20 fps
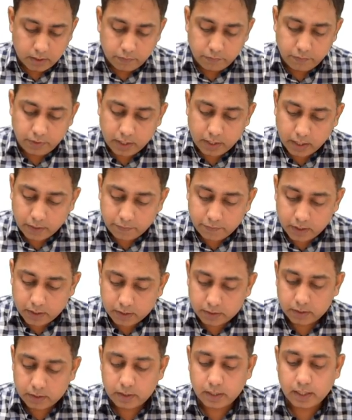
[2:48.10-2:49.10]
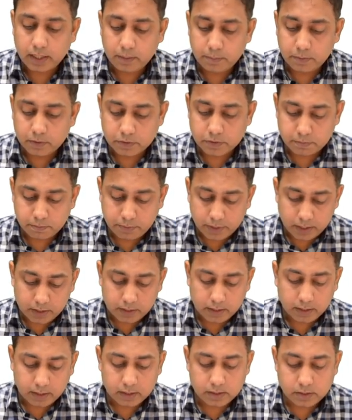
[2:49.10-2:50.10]
We have another type of spread
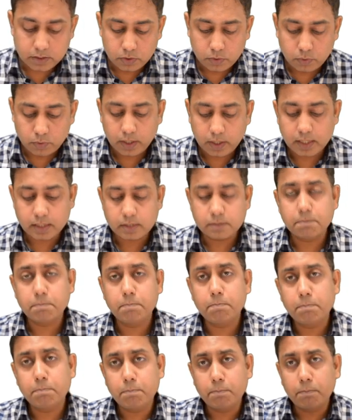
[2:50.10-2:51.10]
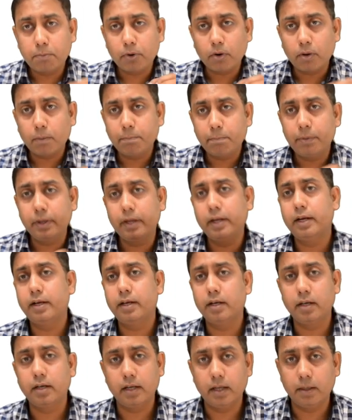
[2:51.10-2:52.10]
that is known as
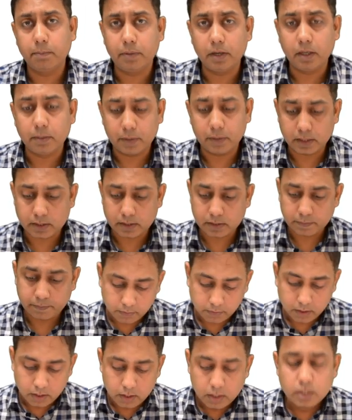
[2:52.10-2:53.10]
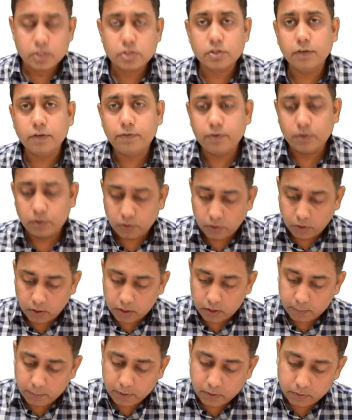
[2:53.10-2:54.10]
propagated epidemics. So if you
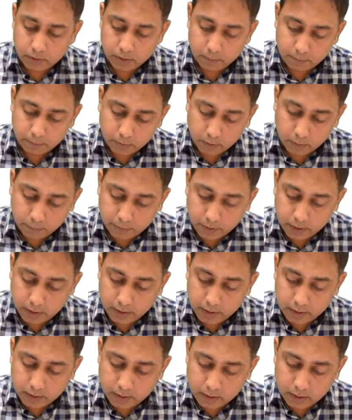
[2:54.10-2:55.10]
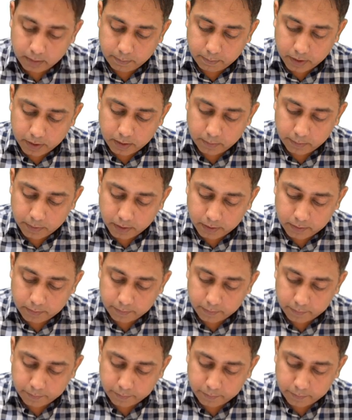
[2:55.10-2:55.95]
talk about a propagated epidemic,